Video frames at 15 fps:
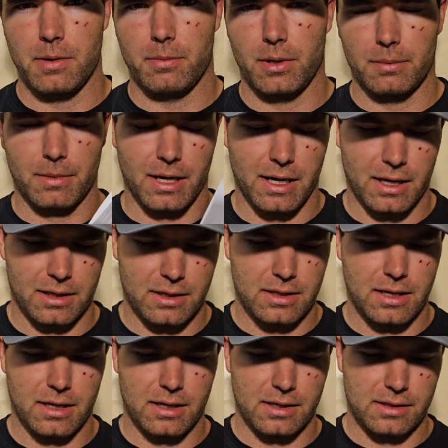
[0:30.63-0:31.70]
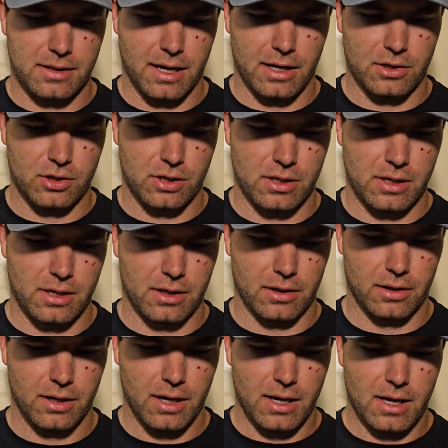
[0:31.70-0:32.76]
bring my handy dandy stat sheet here.